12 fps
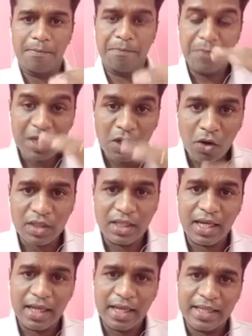below
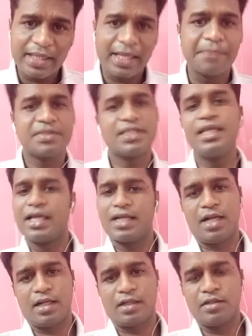the
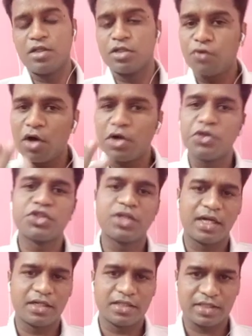MCLR. This is what you should
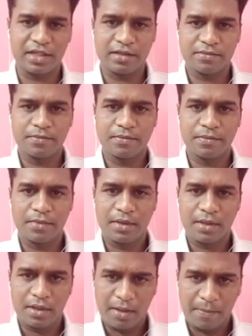understand.
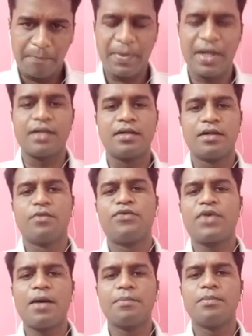But
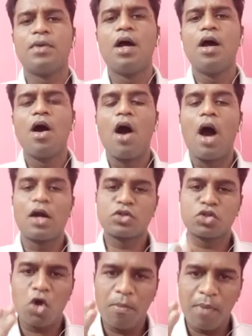from
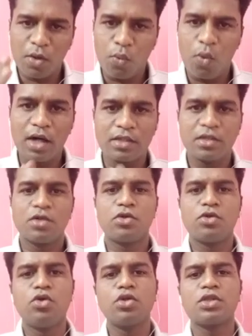October 1,
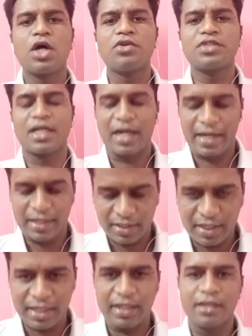
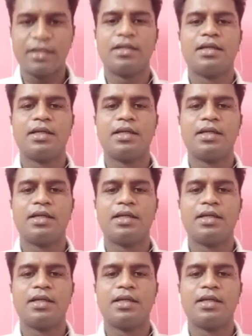2019,